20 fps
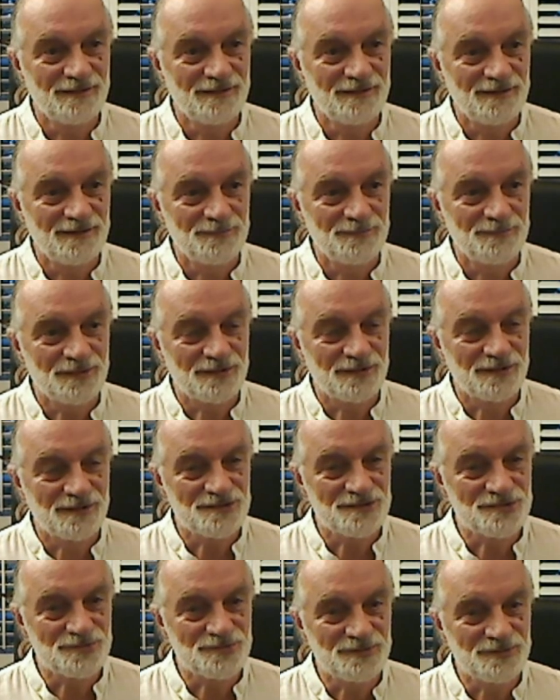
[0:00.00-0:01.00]

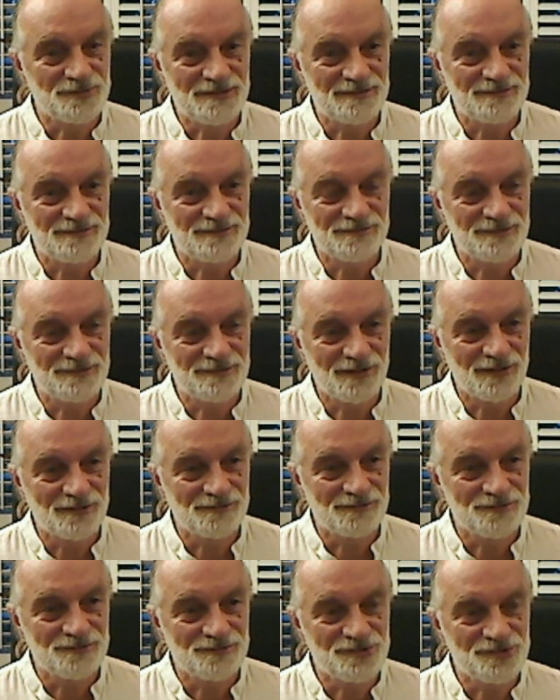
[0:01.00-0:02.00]
Because we
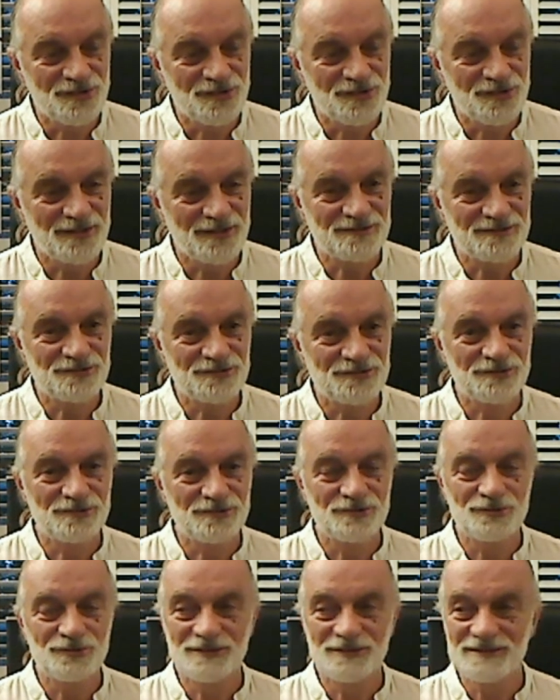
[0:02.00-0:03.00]
thought to
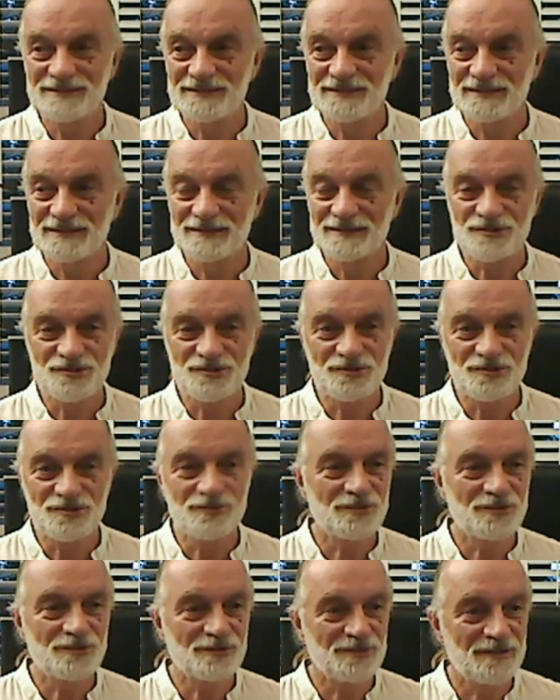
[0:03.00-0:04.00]
do it in a
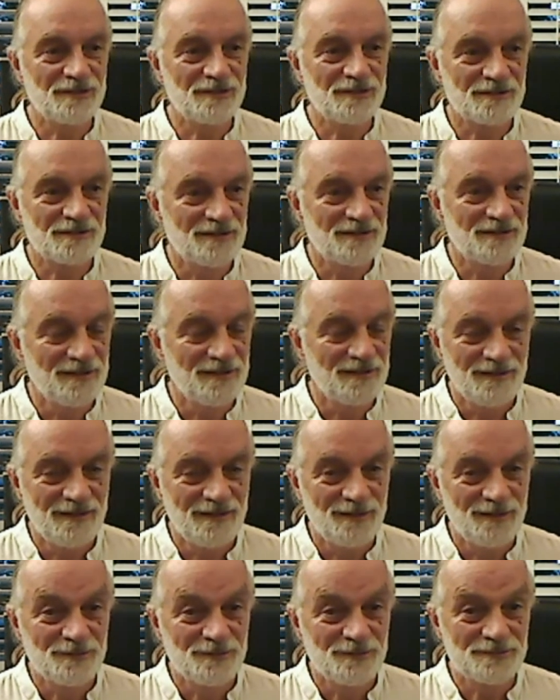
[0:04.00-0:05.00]
studio here,
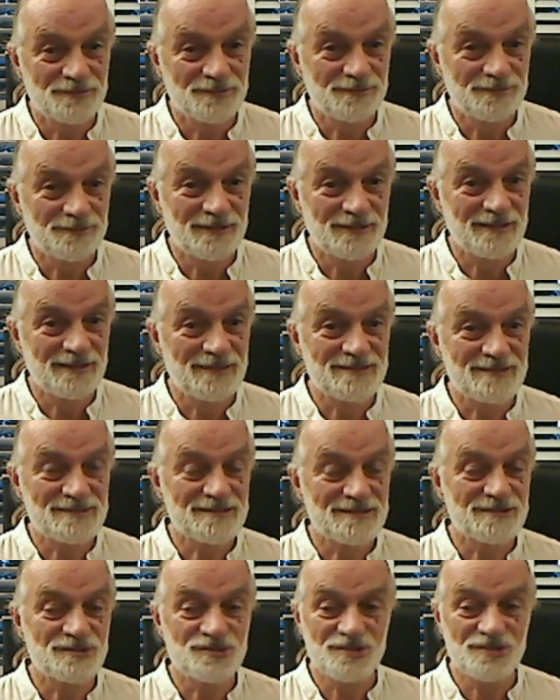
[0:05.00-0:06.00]
but we realized
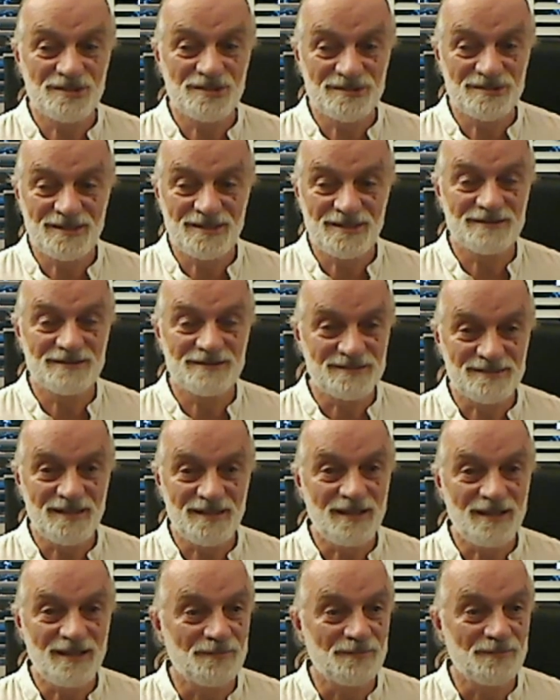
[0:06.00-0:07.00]
it's just not the
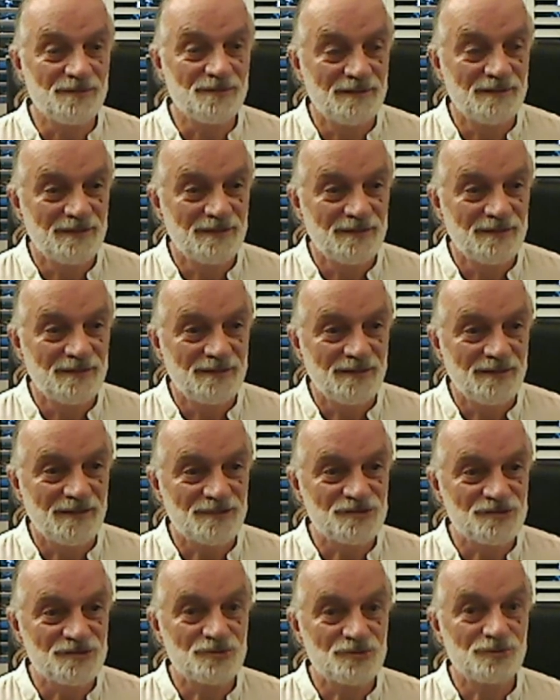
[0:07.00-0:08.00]
same as
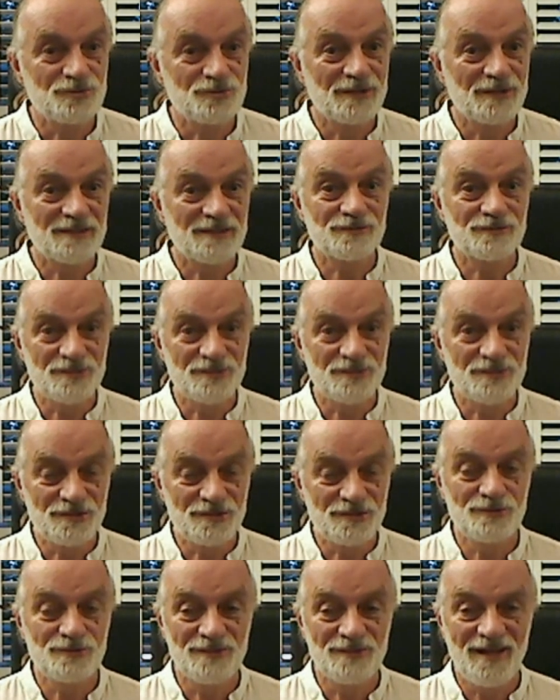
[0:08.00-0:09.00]
doing it with
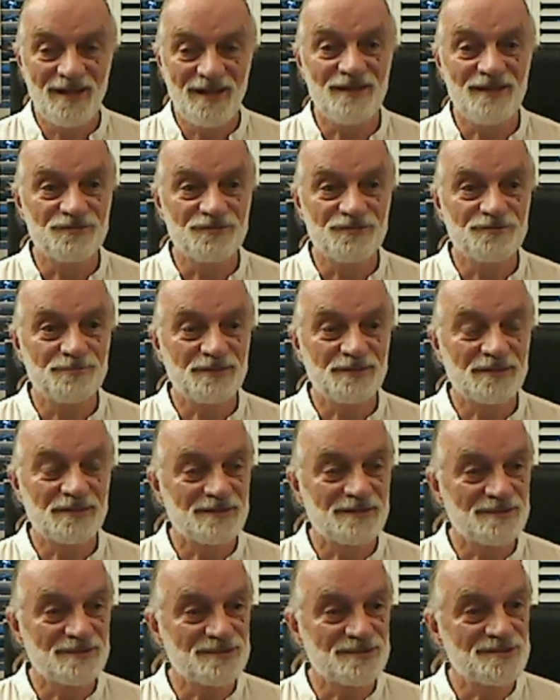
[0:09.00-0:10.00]
you live,
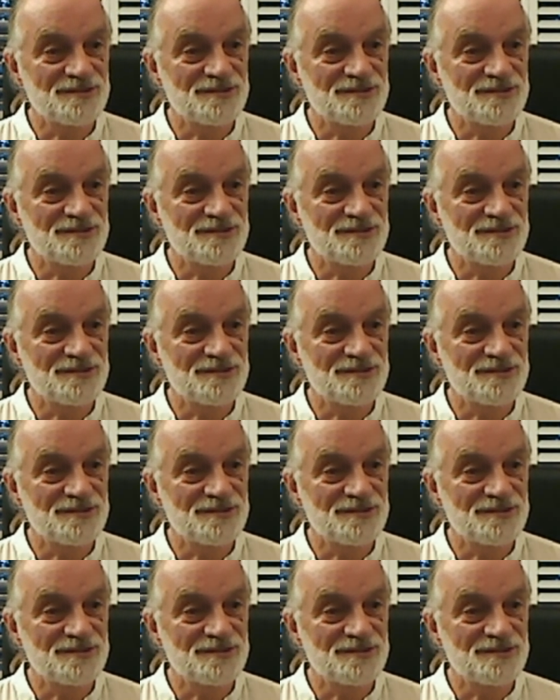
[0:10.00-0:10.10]
because